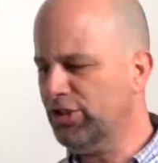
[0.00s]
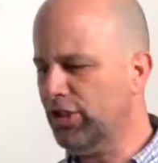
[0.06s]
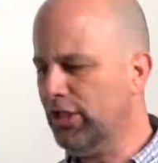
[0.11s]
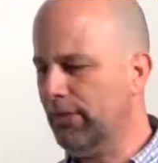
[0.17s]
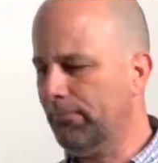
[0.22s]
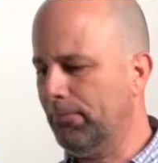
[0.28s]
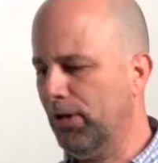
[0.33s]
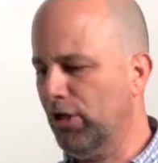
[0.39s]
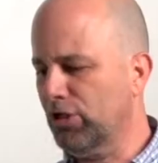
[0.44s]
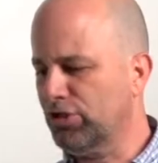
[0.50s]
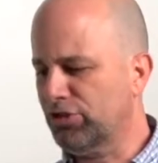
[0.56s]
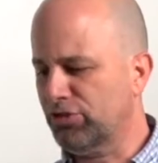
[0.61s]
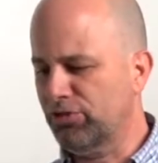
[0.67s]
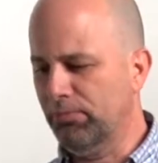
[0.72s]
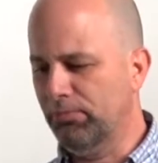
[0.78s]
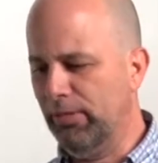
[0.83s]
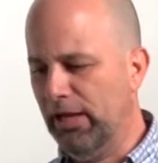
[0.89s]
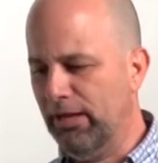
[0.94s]
going to purge
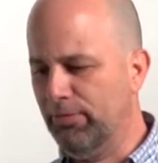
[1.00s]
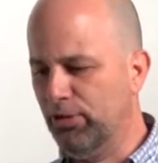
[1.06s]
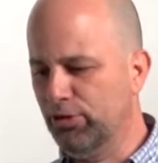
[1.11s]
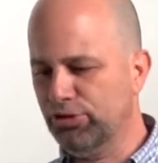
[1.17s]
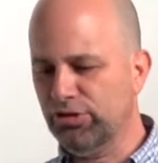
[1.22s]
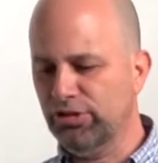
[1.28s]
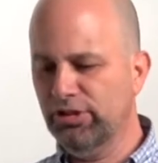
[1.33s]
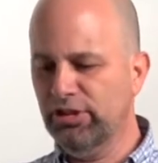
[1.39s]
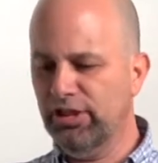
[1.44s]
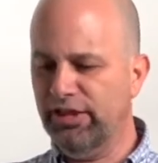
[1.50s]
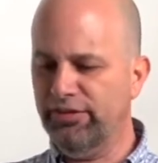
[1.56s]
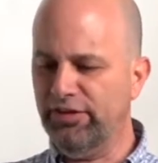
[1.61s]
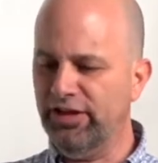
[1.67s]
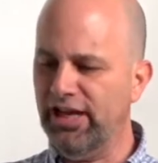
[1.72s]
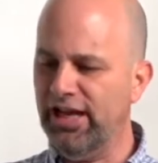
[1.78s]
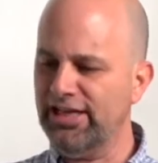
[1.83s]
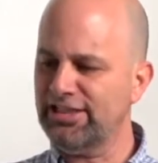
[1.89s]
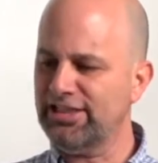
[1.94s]
some bubbles, and the
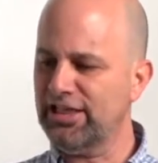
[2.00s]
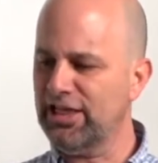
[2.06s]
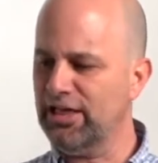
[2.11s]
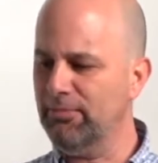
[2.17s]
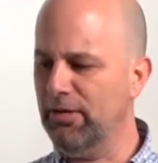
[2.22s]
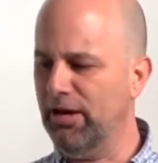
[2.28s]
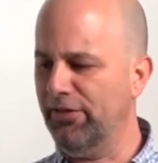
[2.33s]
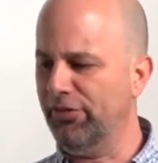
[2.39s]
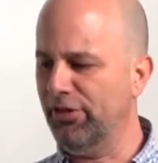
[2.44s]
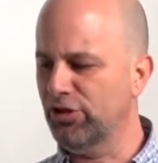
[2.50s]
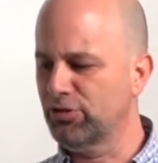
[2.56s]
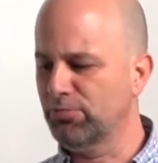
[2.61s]
nice thing about those